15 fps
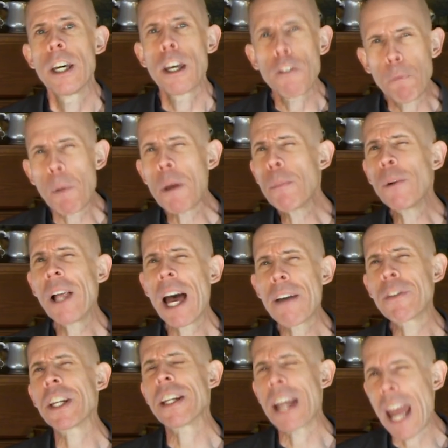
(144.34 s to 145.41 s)
If people
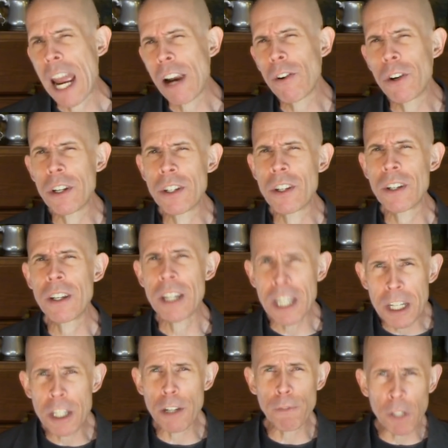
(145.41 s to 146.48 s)
have an inherent
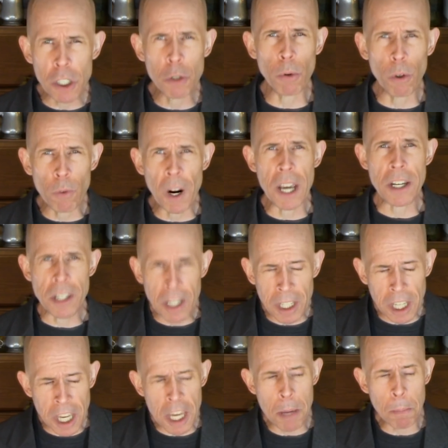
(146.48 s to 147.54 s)
individual right to
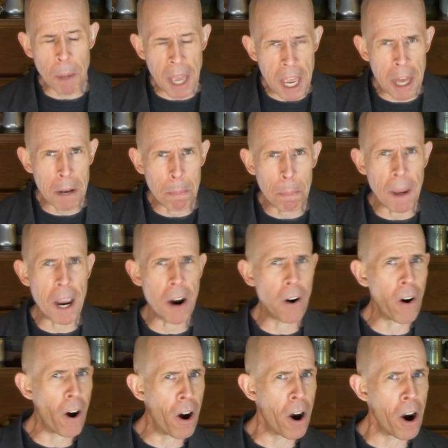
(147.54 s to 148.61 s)
keep and
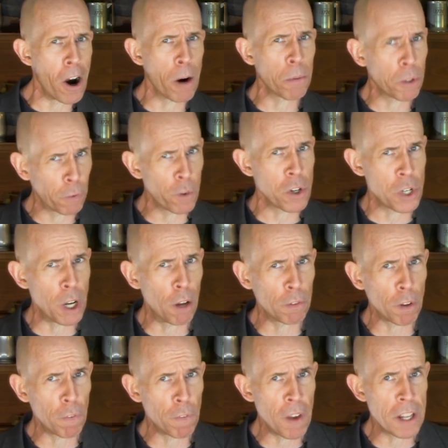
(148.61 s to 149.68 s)
bear arms for
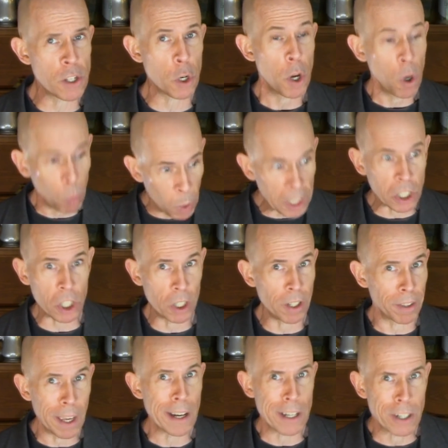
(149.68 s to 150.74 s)
self-defense, which
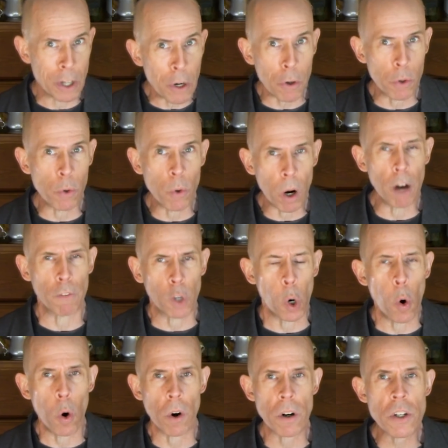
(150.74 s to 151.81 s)
they do, of
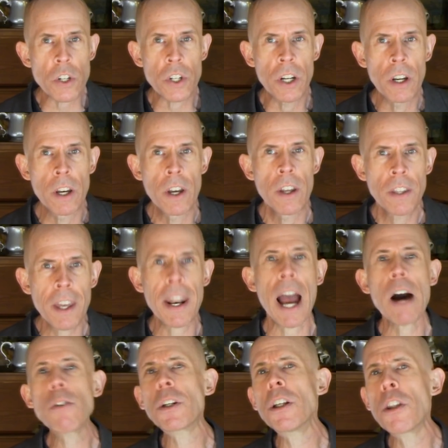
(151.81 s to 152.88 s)
course, then
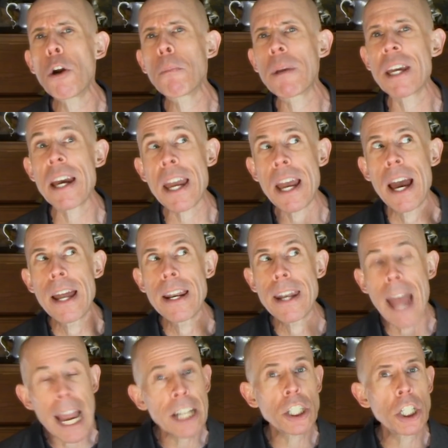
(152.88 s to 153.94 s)
how can there be a
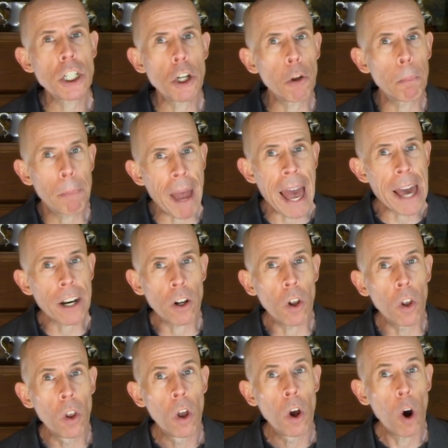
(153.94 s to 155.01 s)
national
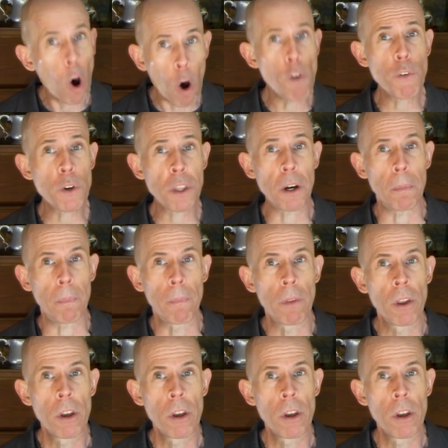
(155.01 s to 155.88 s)
battle over them?